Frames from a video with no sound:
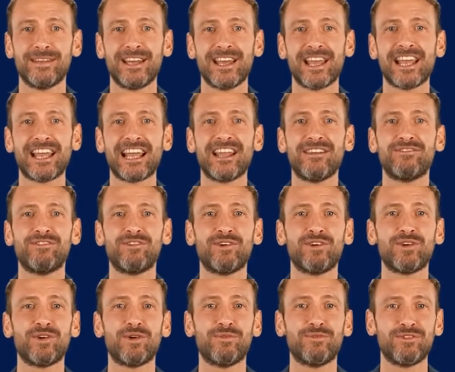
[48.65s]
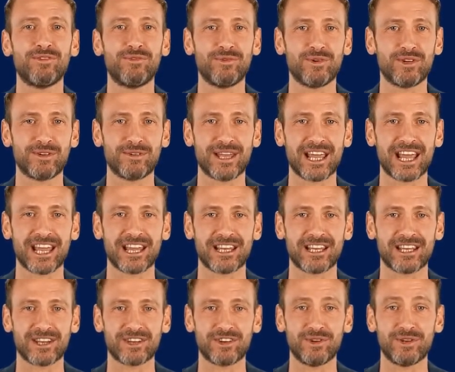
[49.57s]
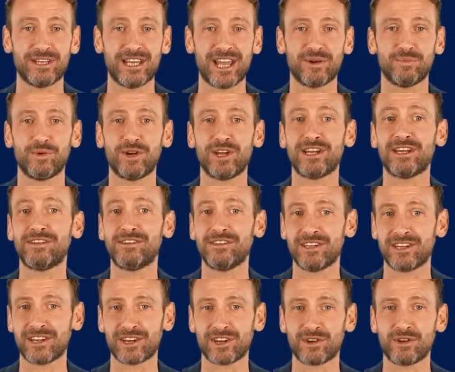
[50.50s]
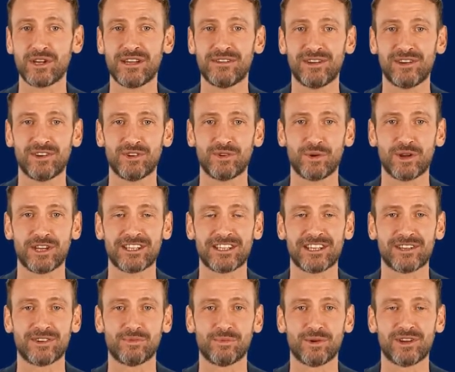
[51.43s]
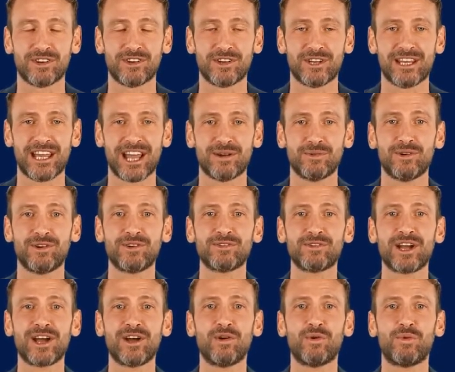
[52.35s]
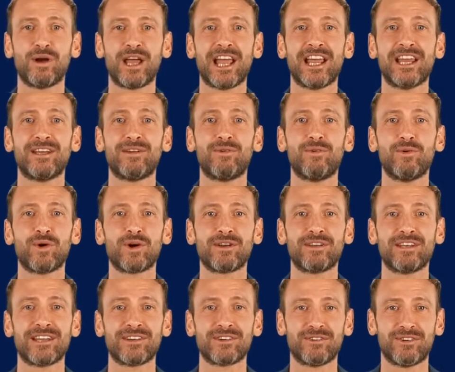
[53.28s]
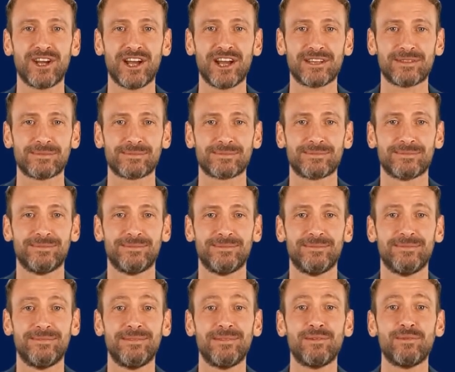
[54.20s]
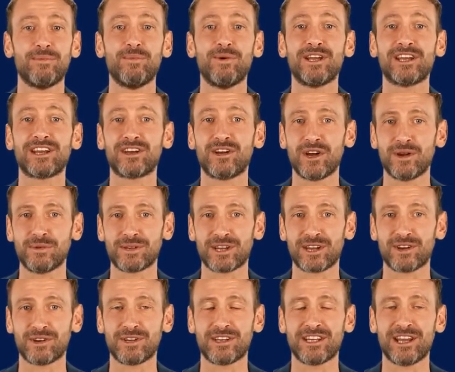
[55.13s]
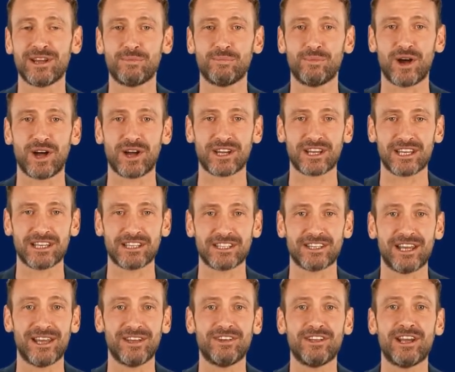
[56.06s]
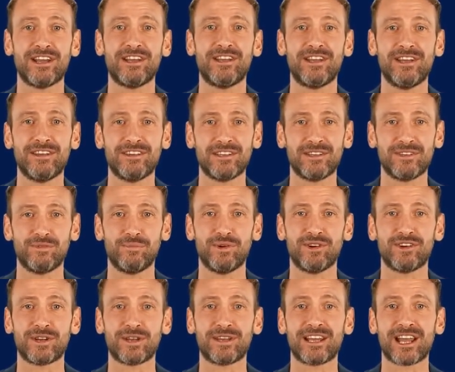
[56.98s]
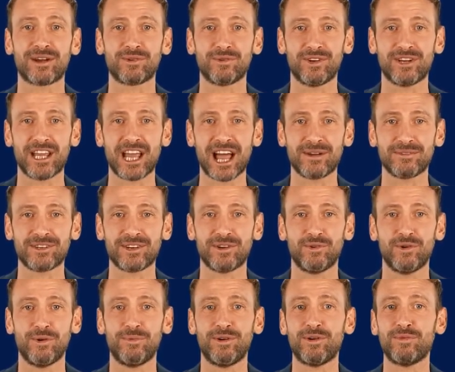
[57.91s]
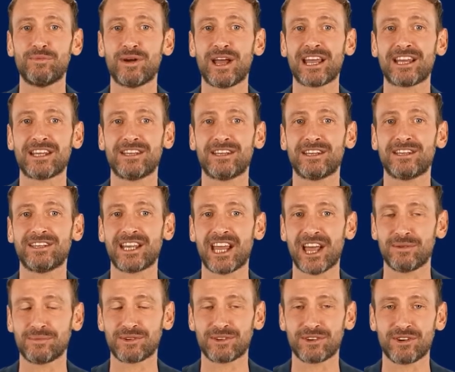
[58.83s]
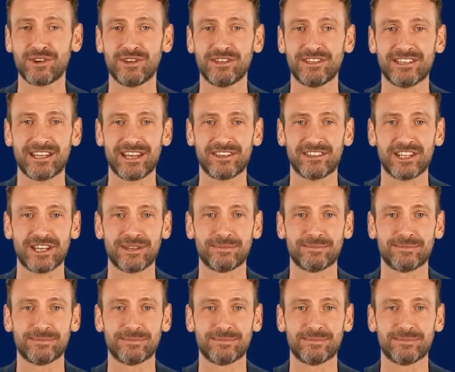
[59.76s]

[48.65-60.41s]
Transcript: After your approval of adding a new network, you have a choice to switch your network right away or later on. When you open your D-Wallet extension, the switching network option will be right at the top of your extension.